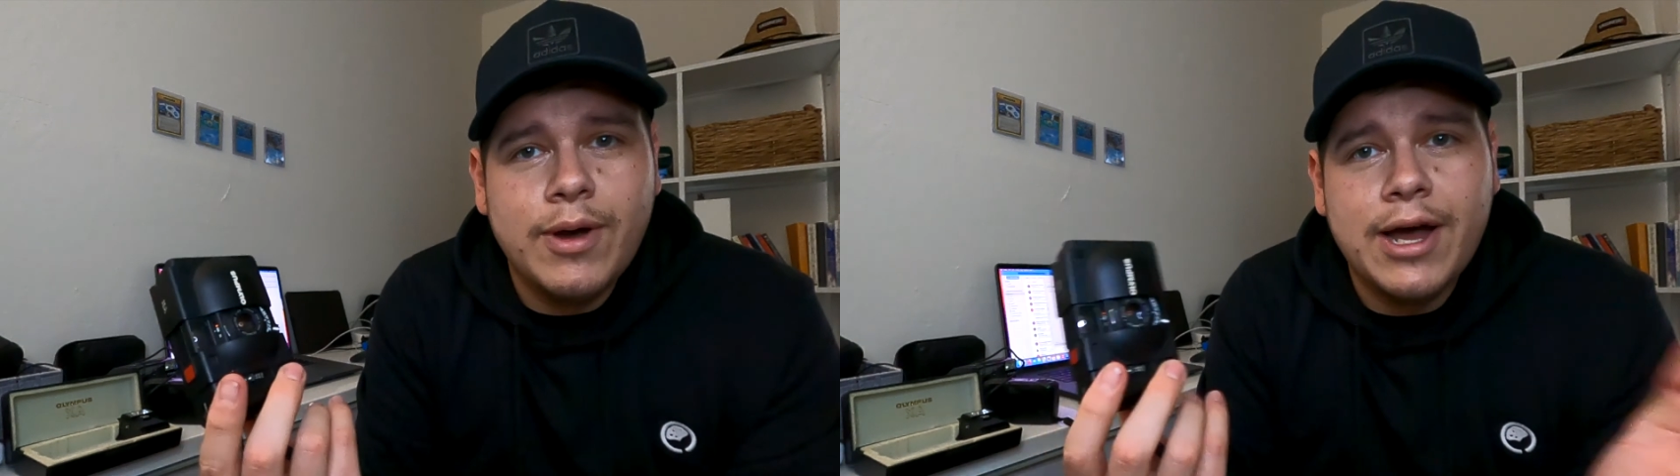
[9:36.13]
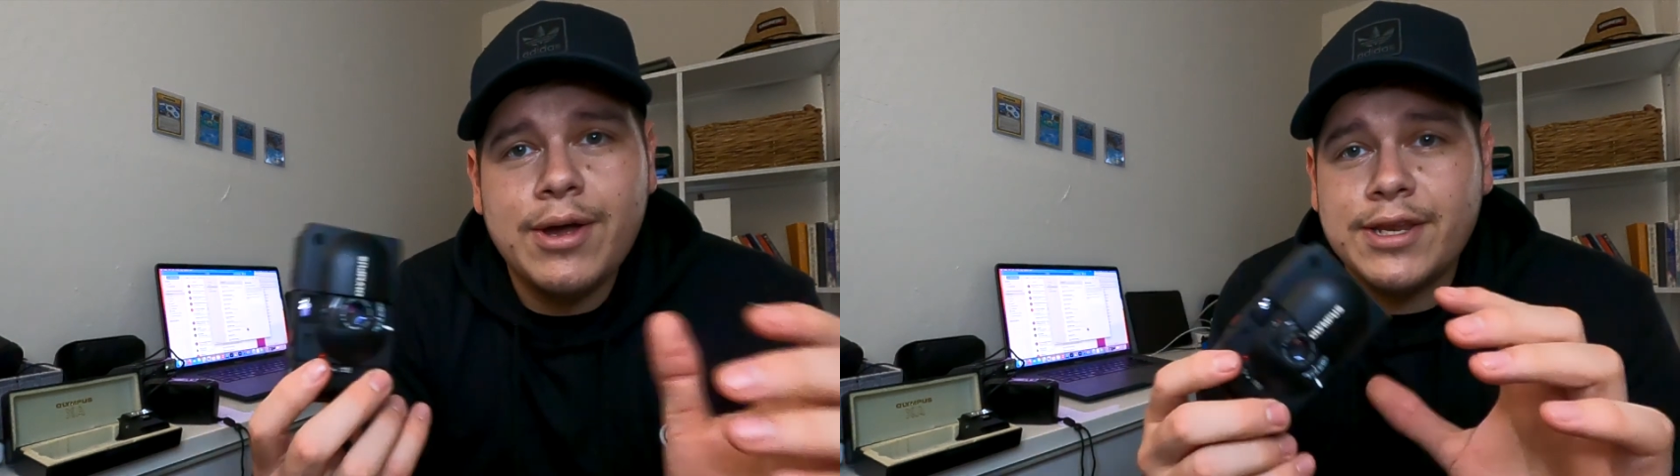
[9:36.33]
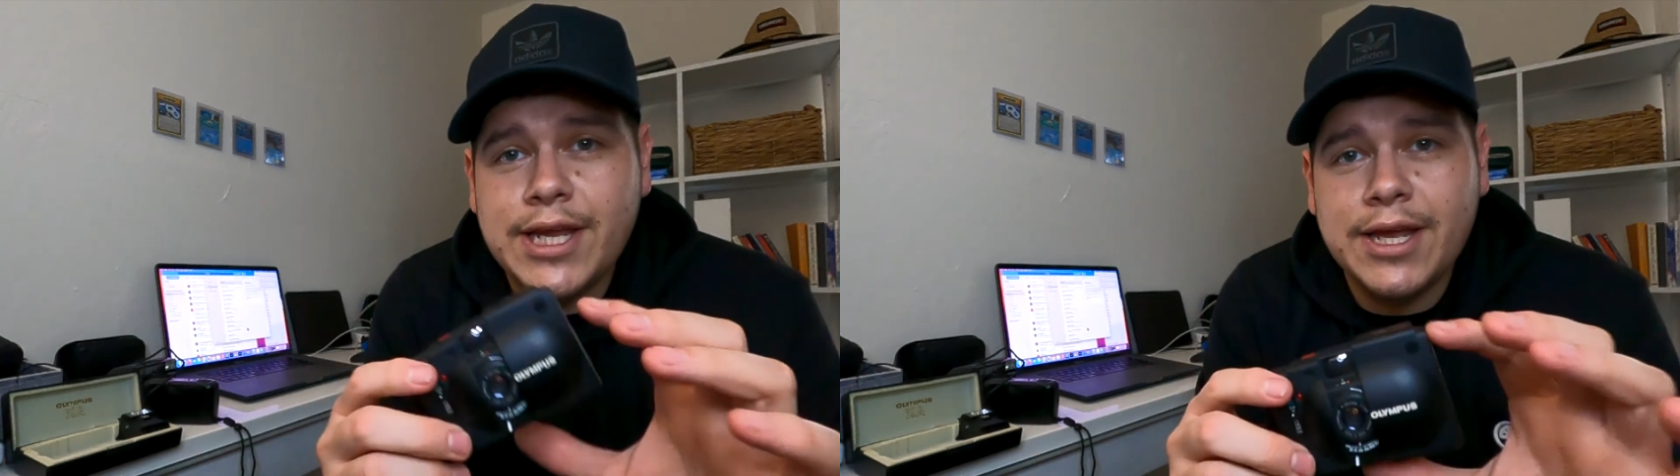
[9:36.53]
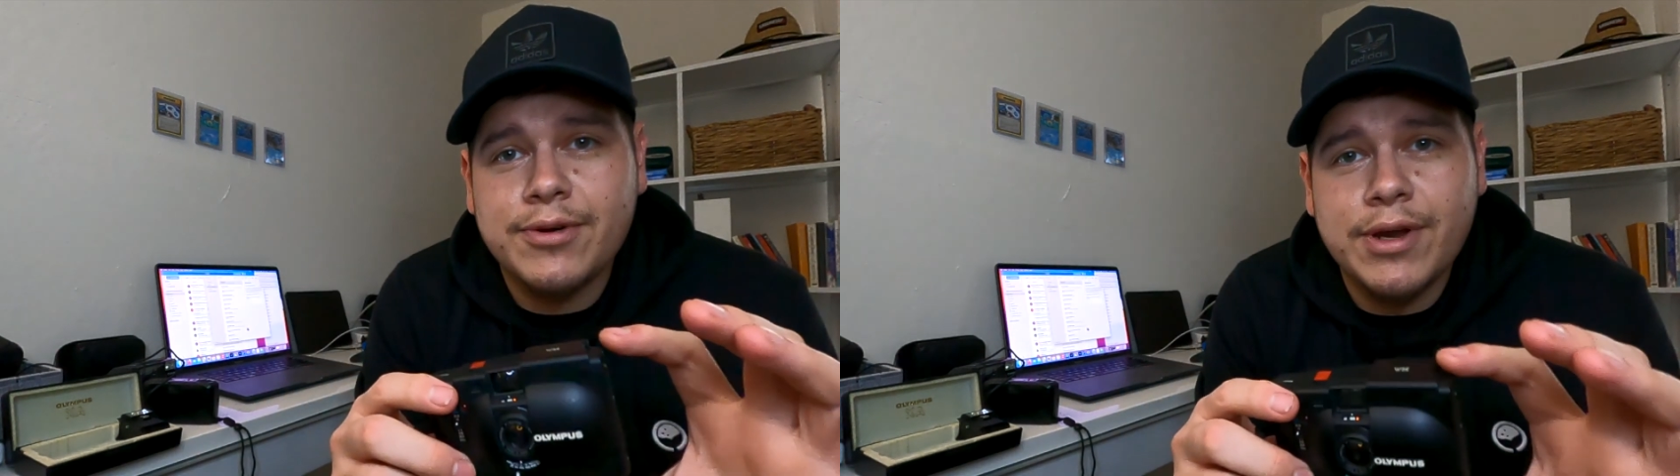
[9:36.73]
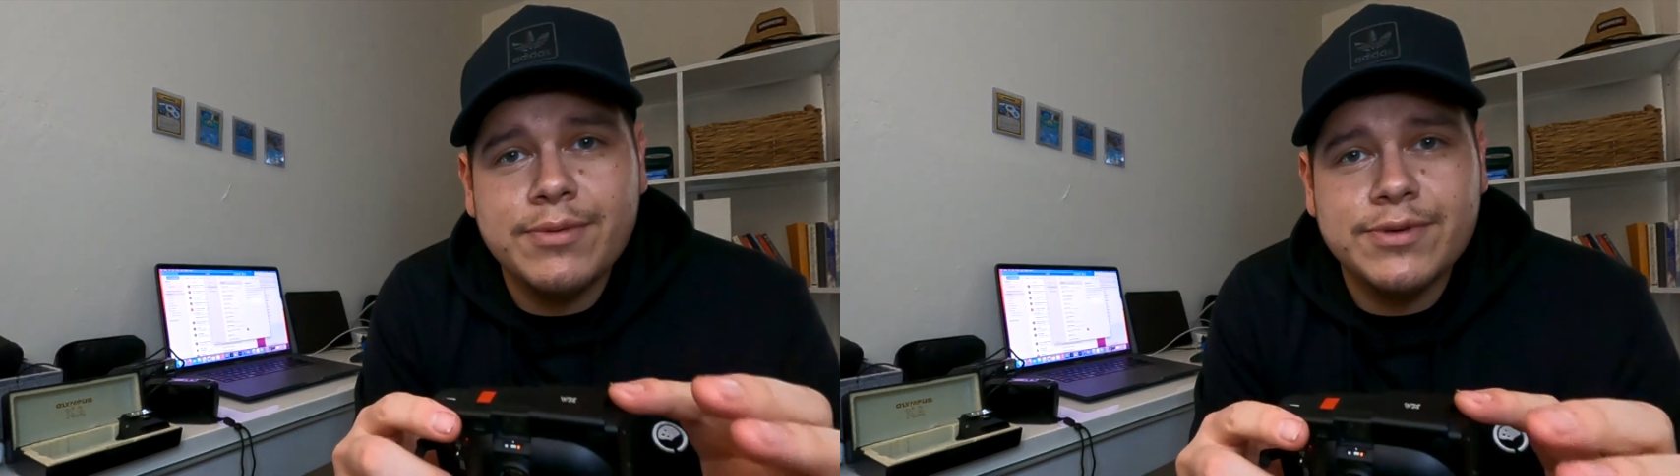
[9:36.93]
out and get
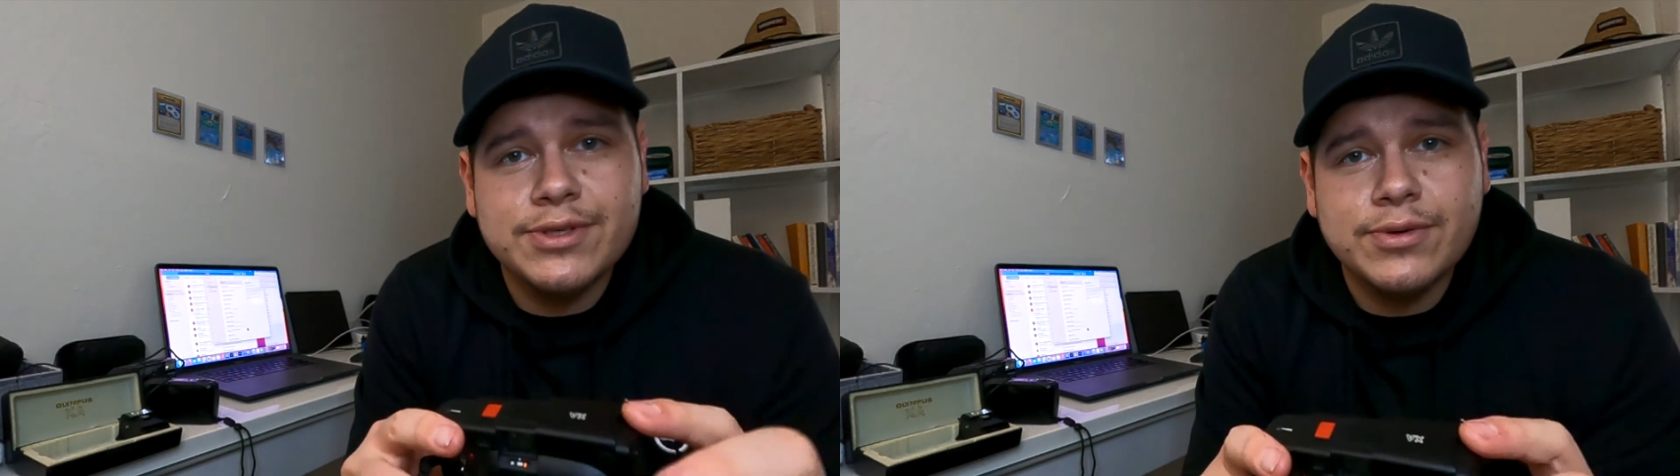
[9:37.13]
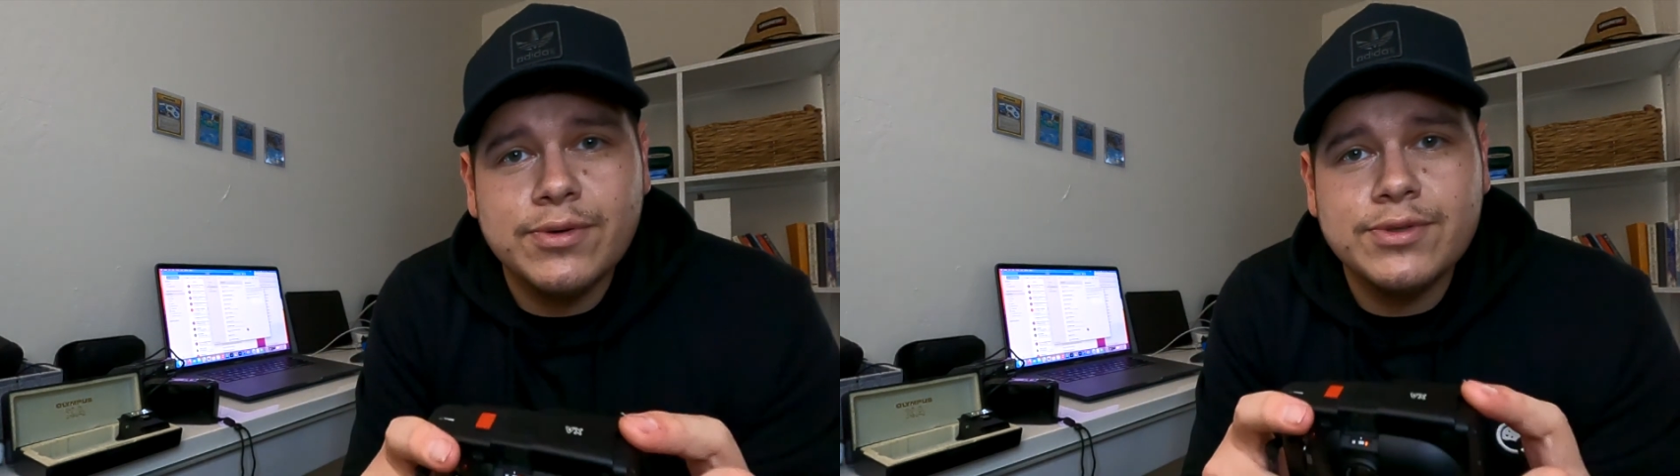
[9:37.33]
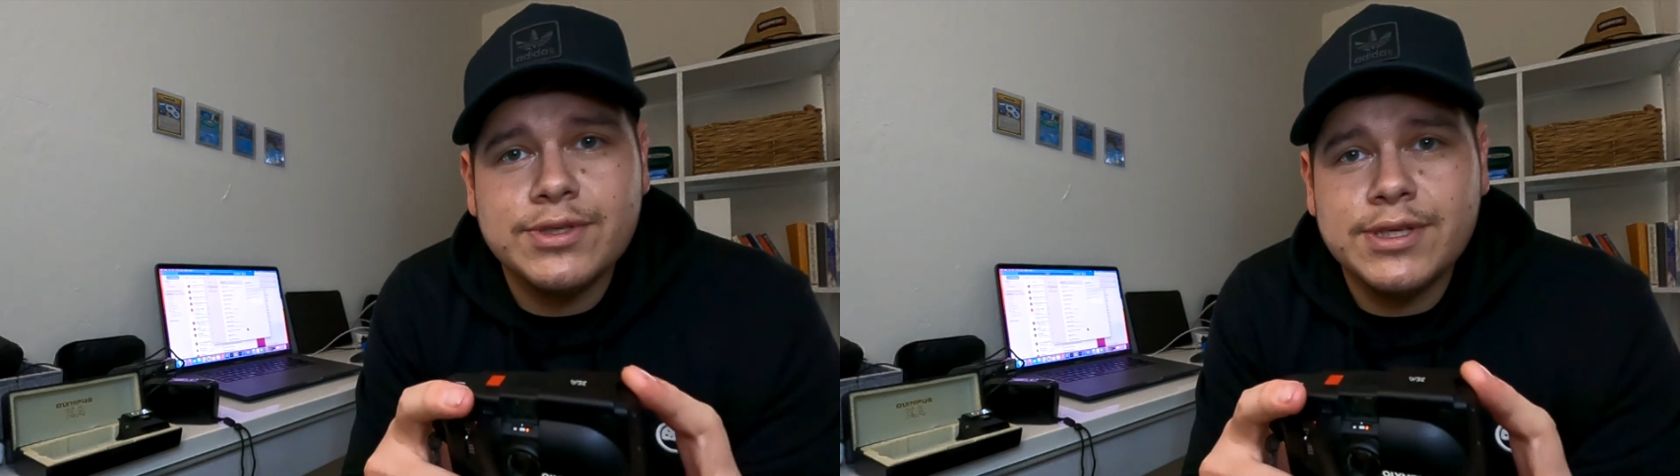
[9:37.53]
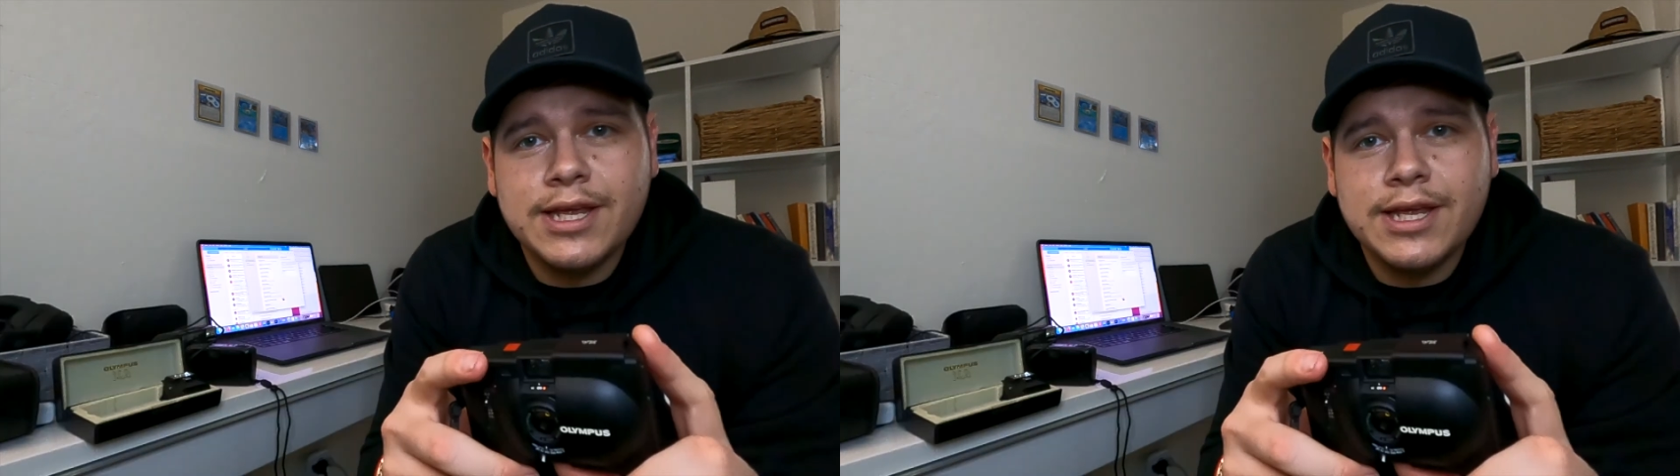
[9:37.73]
great results